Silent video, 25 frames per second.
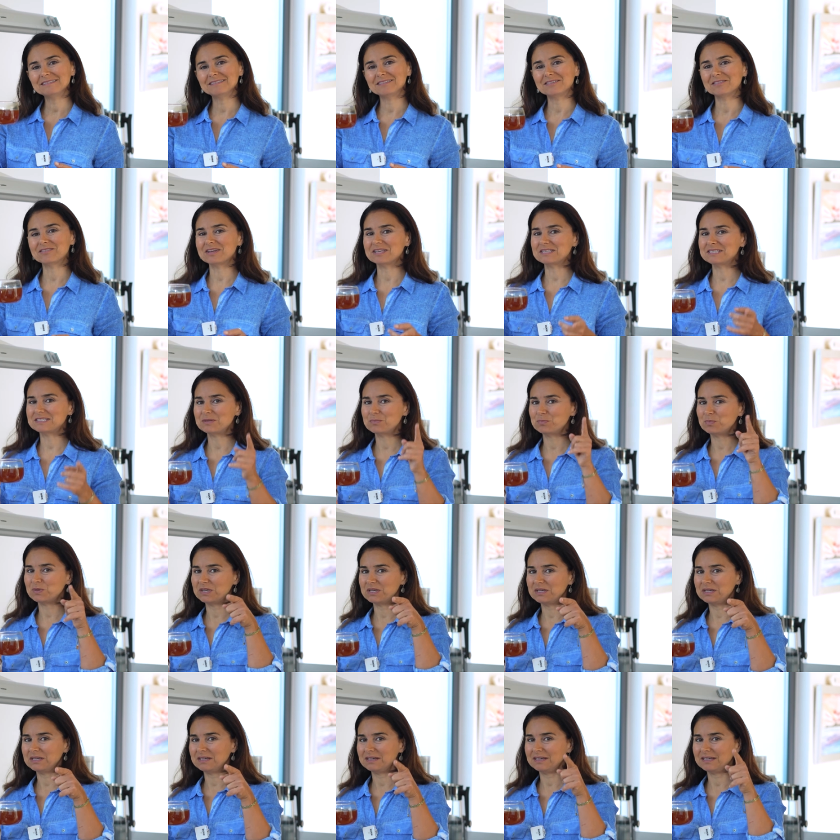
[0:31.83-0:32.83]
The
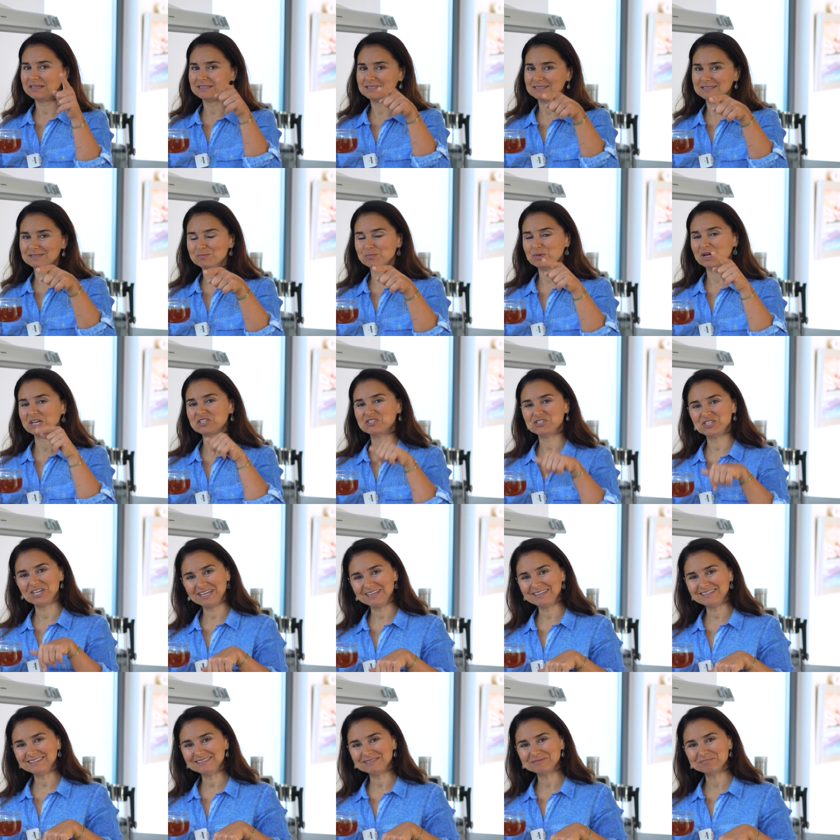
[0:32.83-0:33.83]
recipe is in my
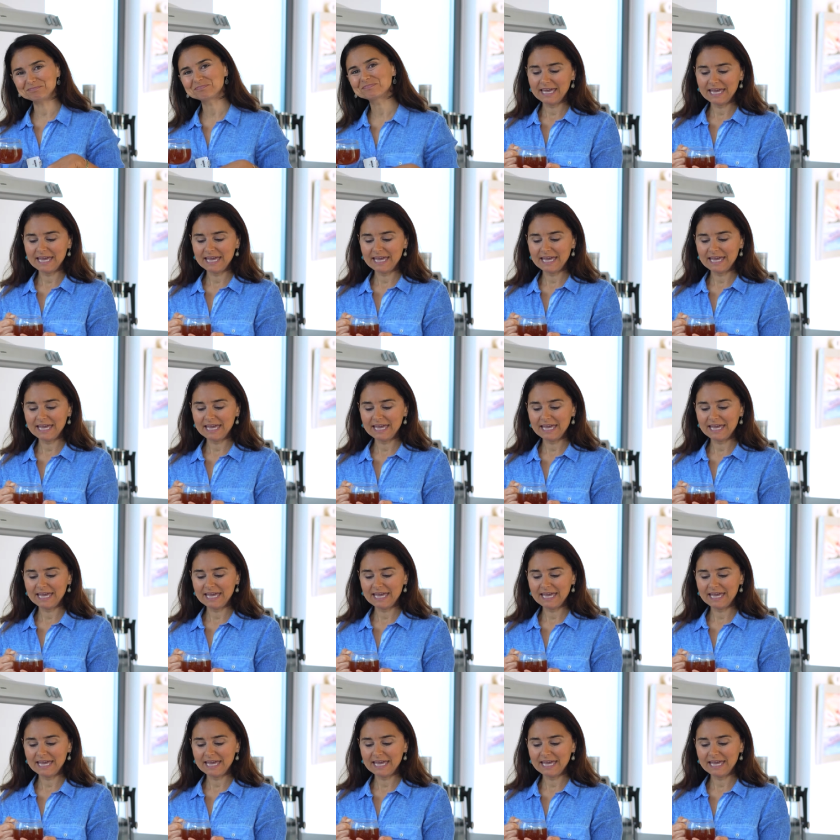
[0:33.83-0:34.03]
channel.